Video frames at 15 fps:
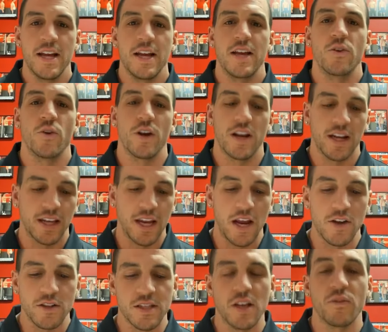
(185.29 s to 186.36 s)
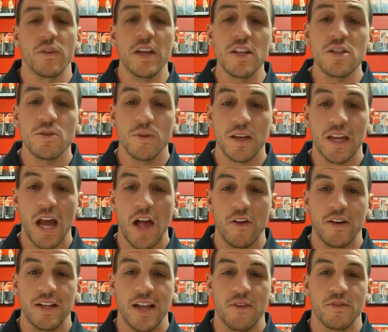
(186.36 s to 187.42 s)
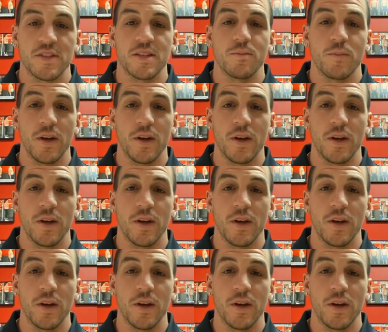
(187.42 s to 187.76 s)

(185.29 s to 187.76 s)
in order to get yourself into a calorie deficit.